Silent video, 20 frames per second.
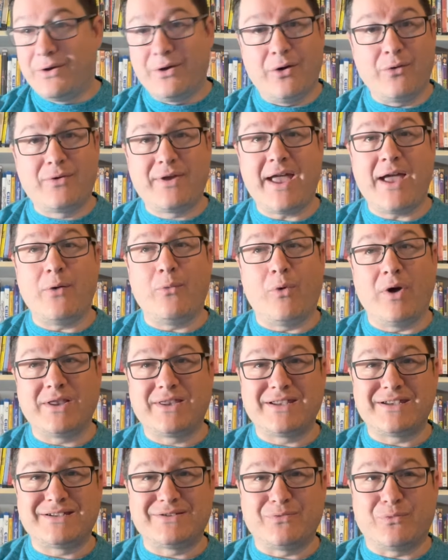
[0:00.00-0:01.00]
okay, what
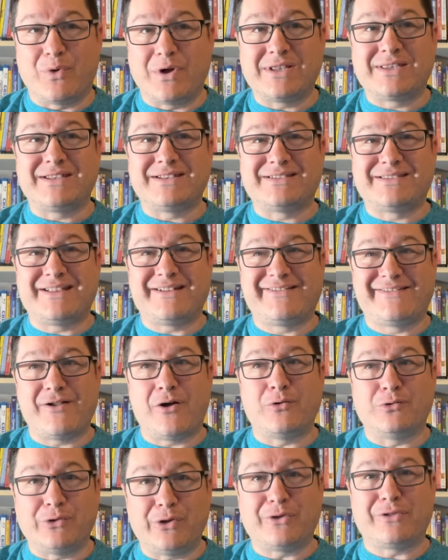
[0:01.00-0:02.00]
does what does the
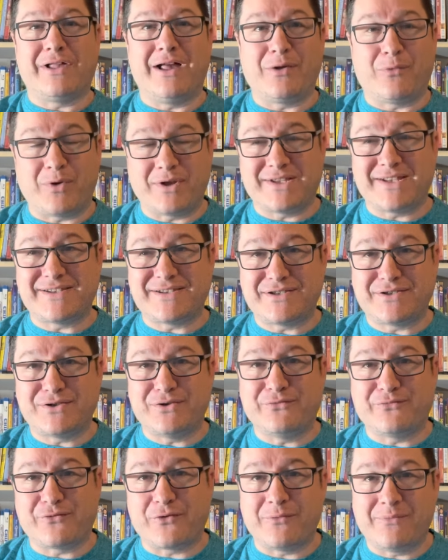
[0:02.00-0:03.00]
show look like? What does it
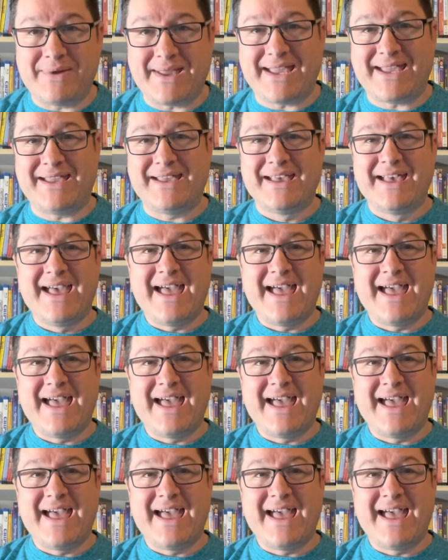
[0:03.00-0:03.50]
do for me?